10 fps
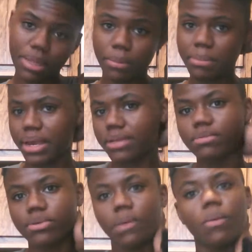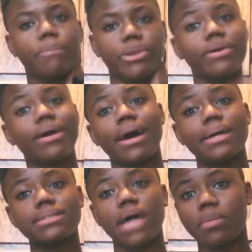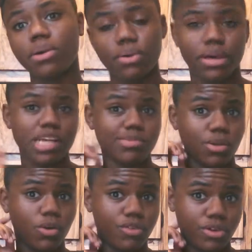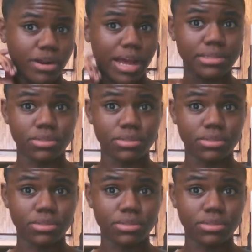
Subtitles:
coming back up and I'm whooping your ass. I'm gonna go cast one over your ass.